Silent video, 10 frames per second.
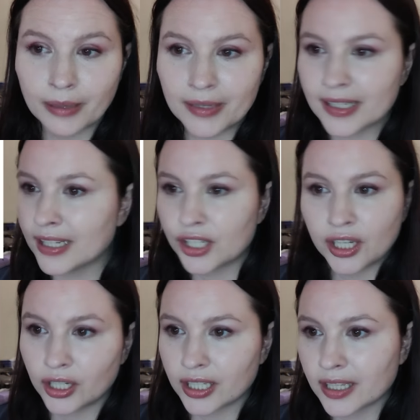and maybe stitch
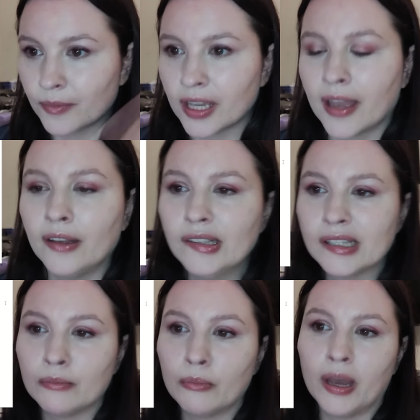it onto something
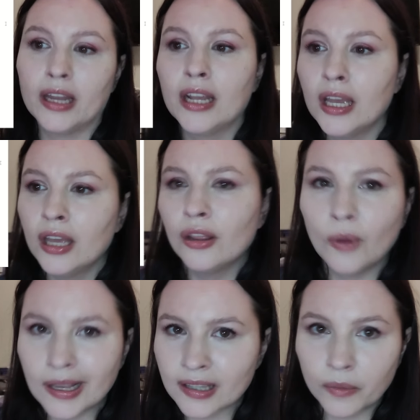else, but
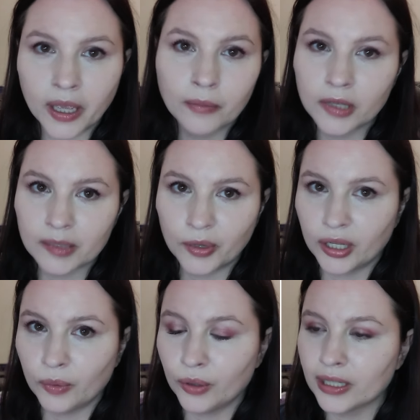the rest of the wig is
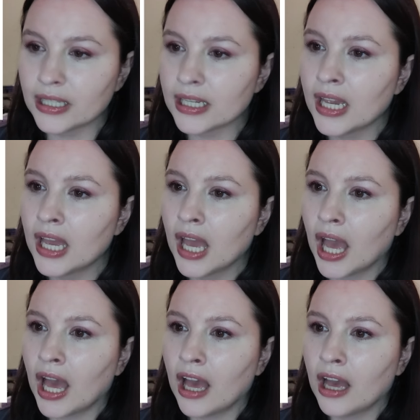pretty ruined.
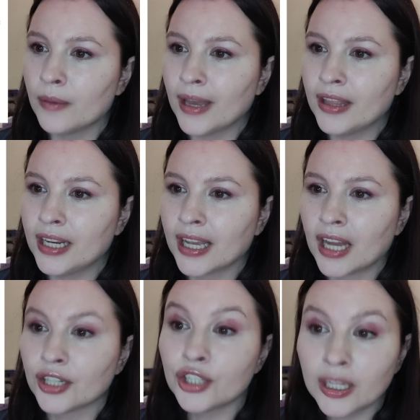And then I
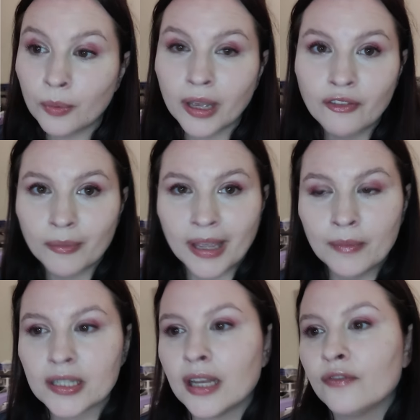got a cheap wig from
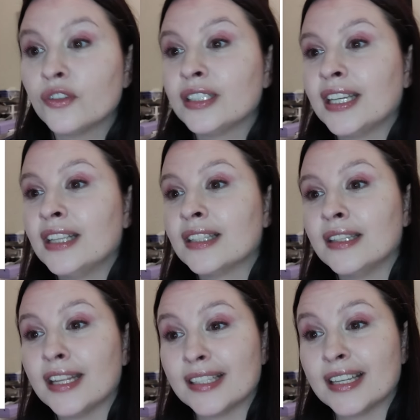Amazon for
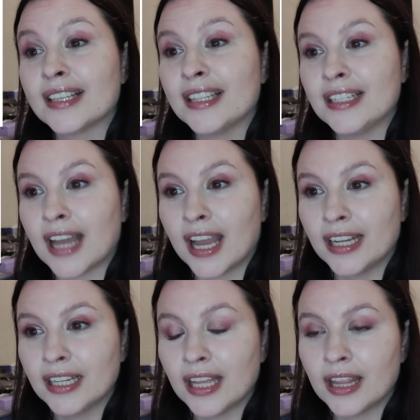
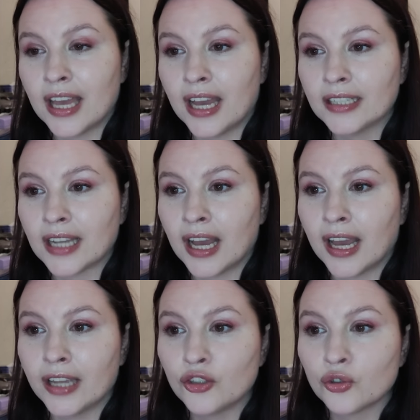$10.69 that
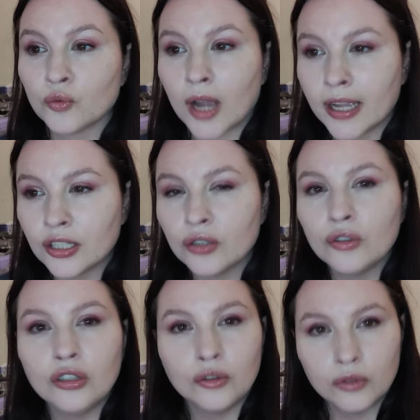I tried to
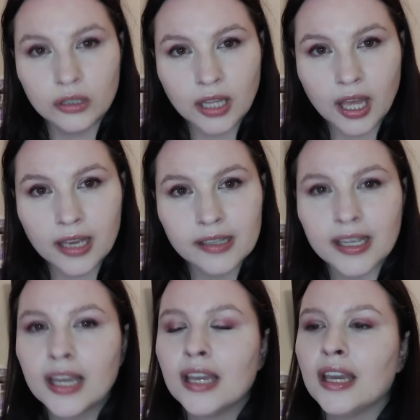
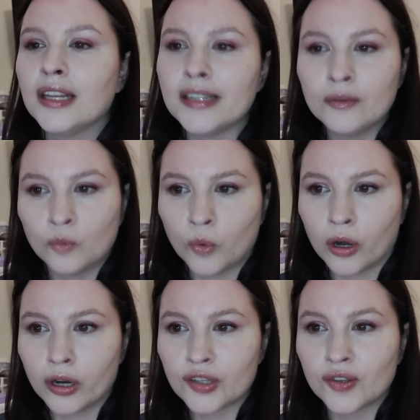utilize. It didn't
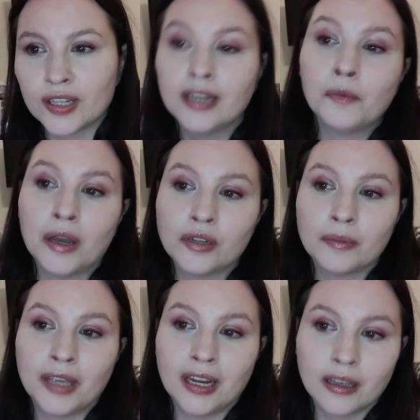work, so then it wound
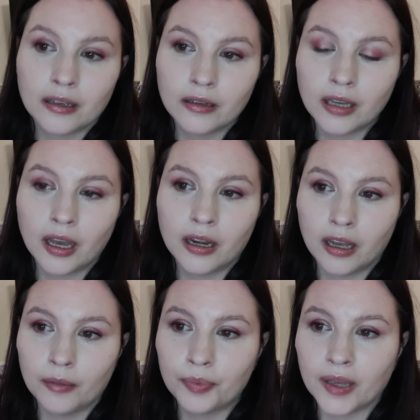up getting cut
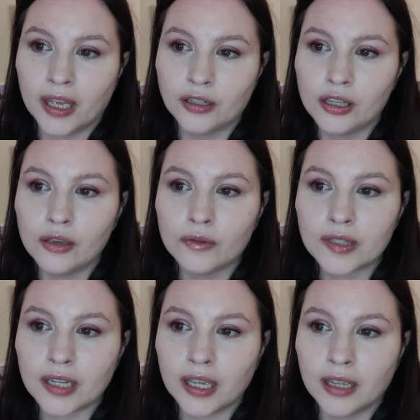up and
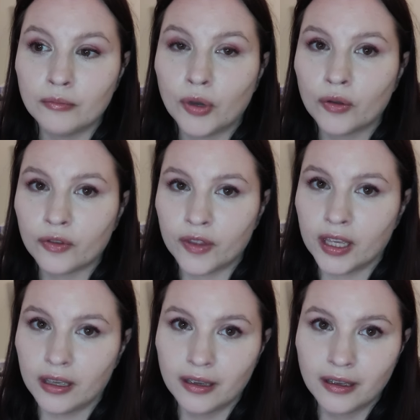used in both
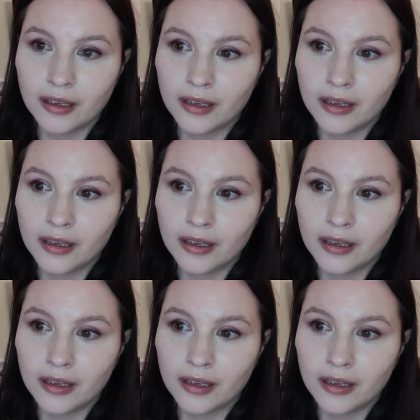the